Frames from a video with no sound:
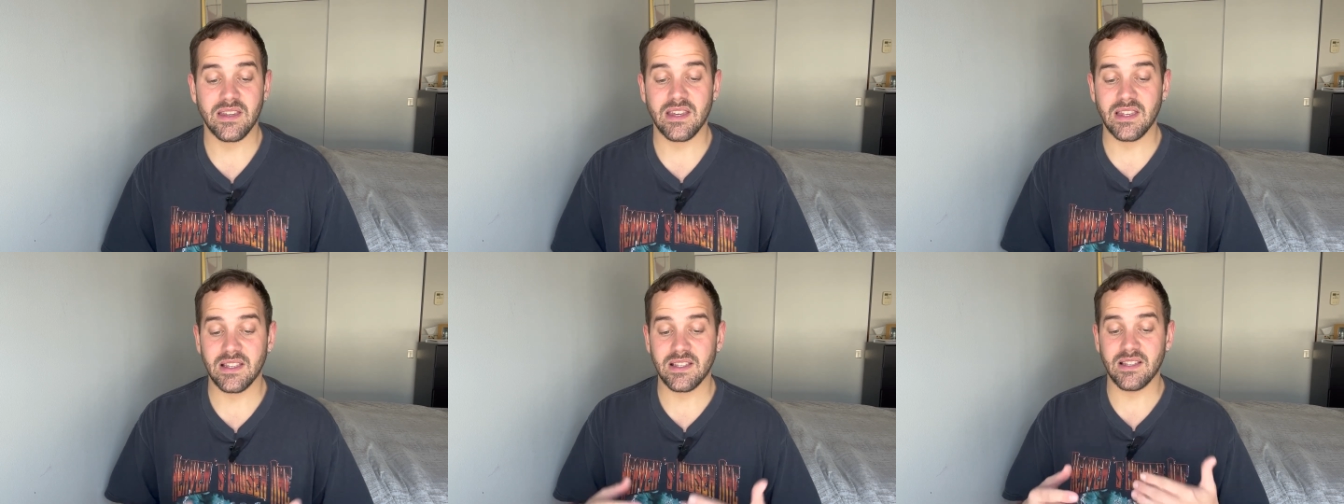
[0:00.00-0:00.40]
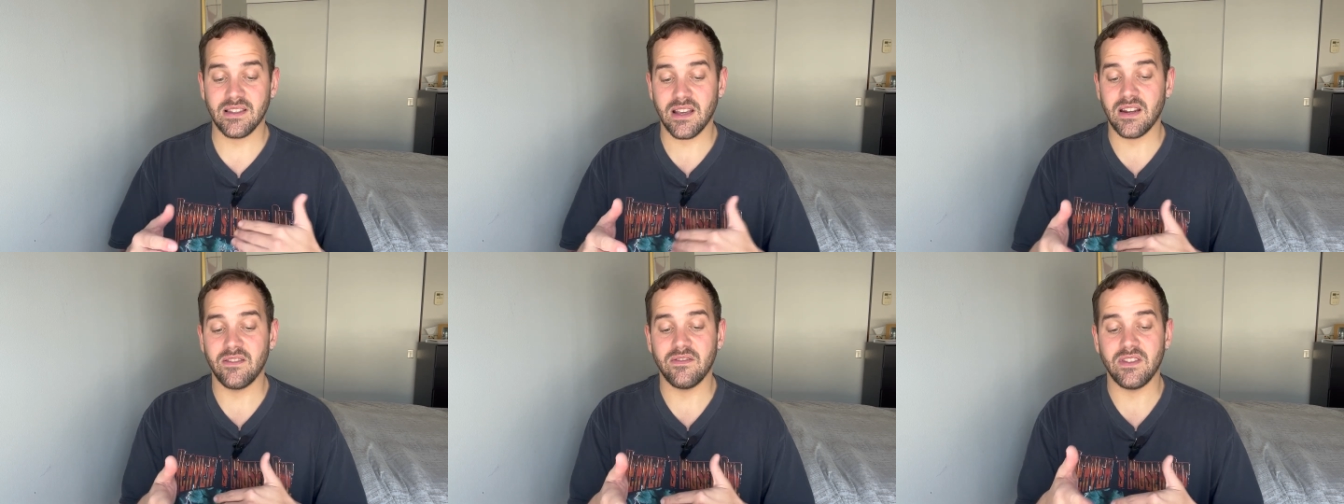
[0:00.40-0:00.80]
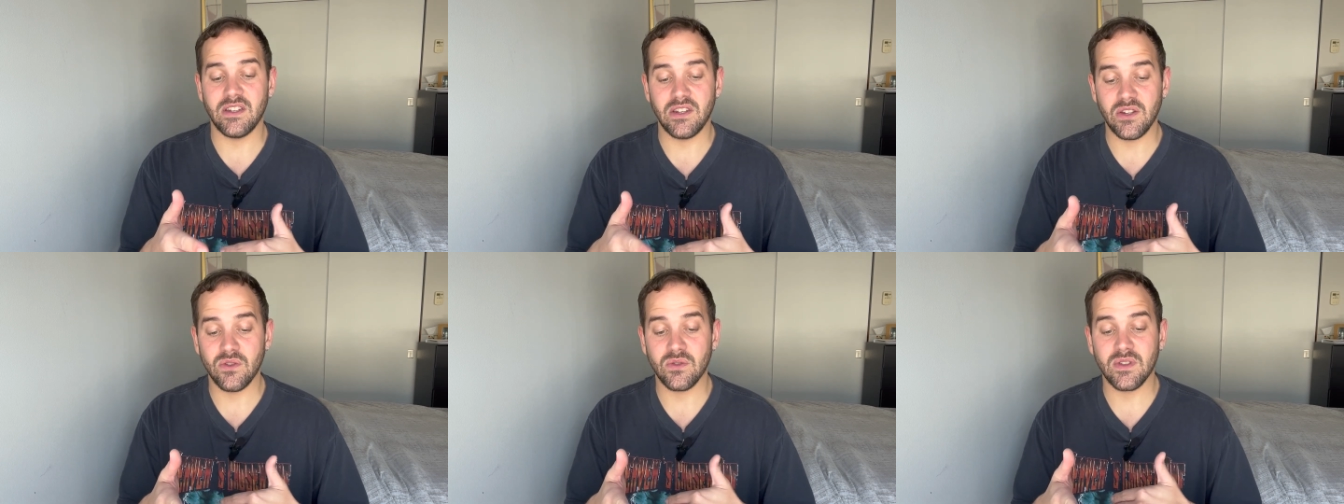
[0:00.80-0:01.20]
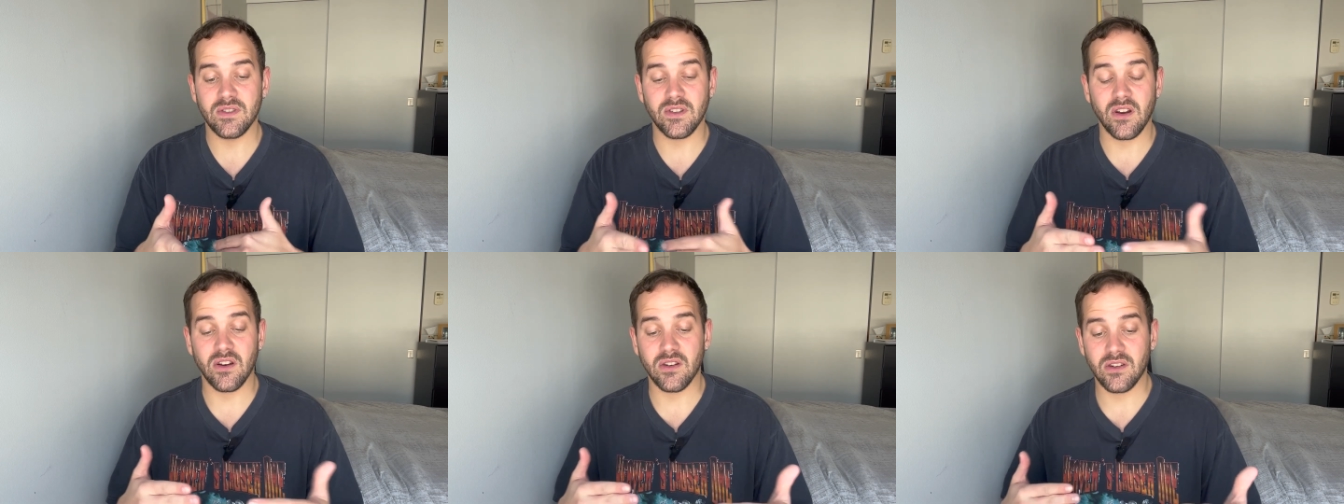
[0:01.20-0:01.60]
I think this is kind of the new
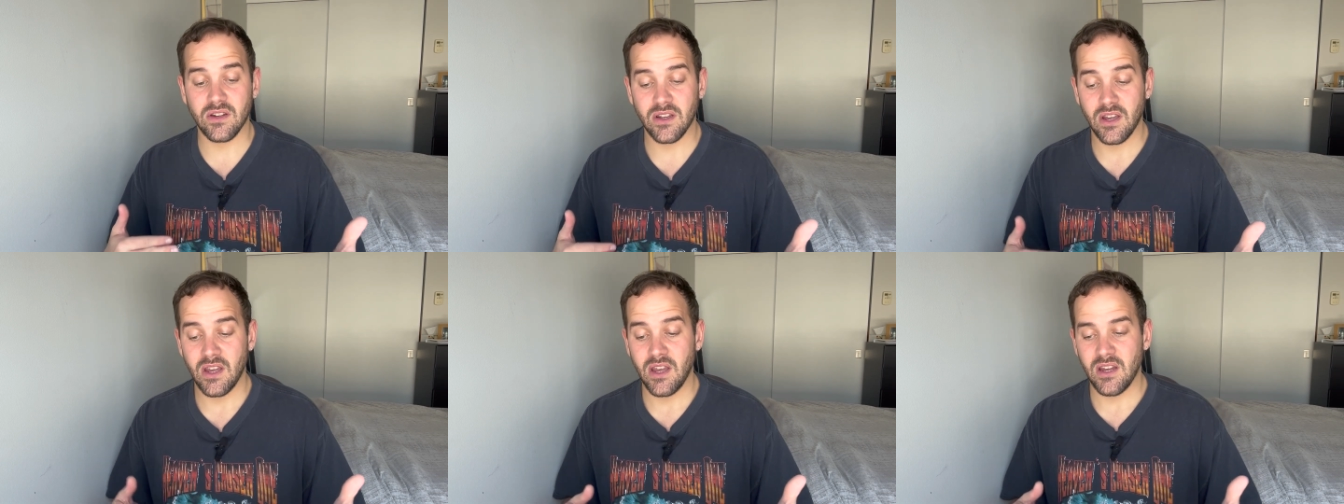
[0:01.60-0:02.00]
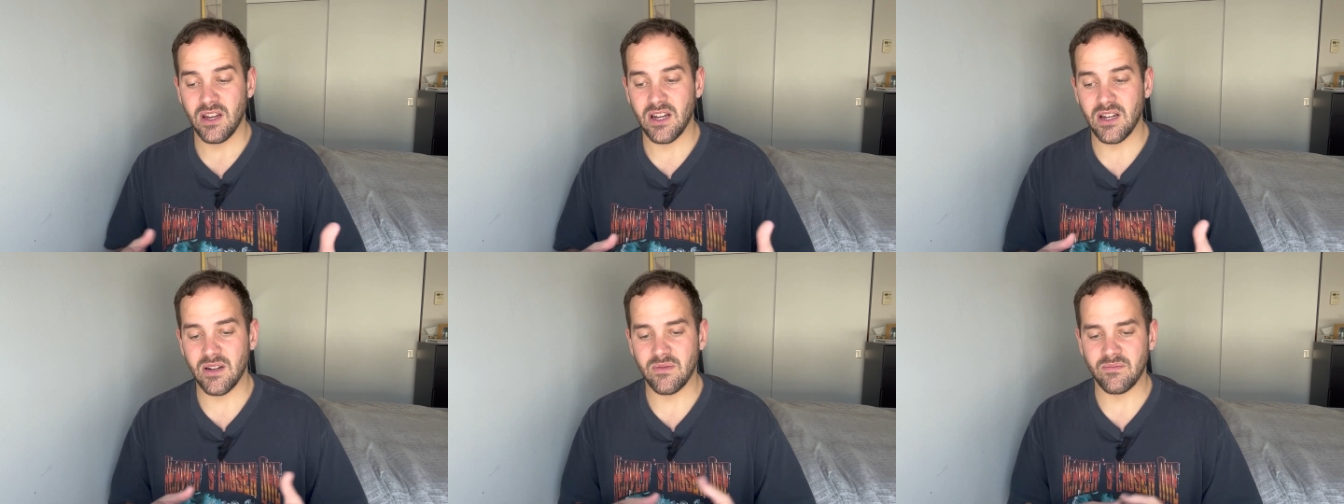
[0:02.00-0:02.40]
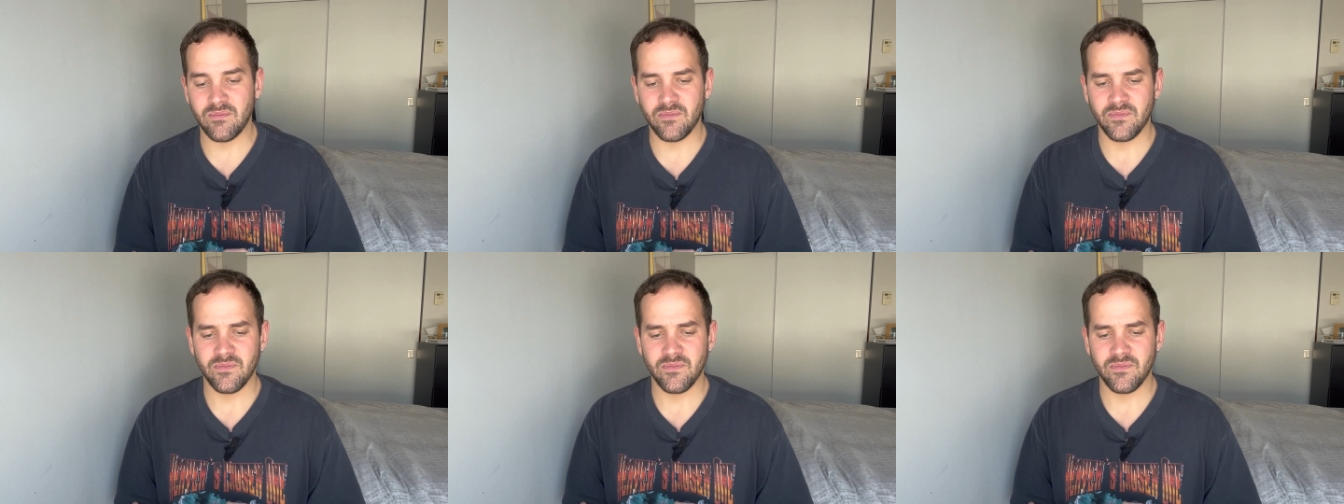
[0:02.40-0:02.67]
start um,